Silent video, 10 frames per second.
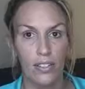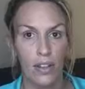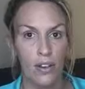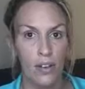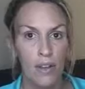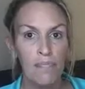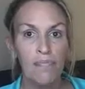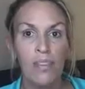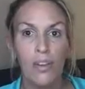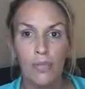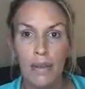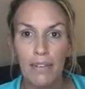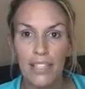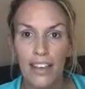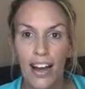So, you know,
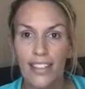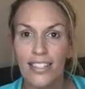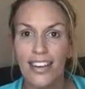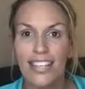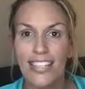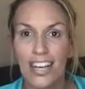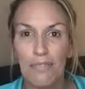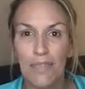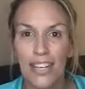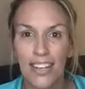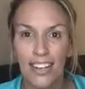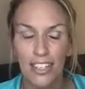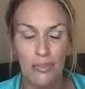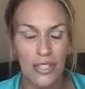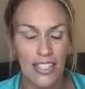maybe Scott, sorry, Scott, I'm picking
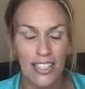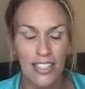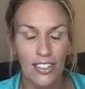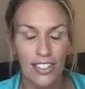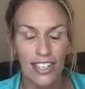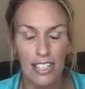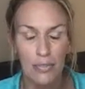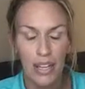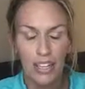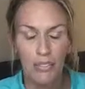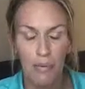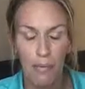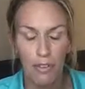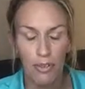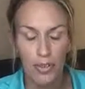on you, but that's the only example I could
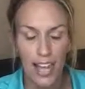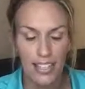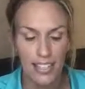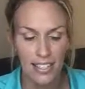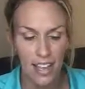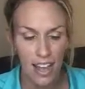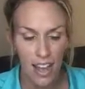remember from classes.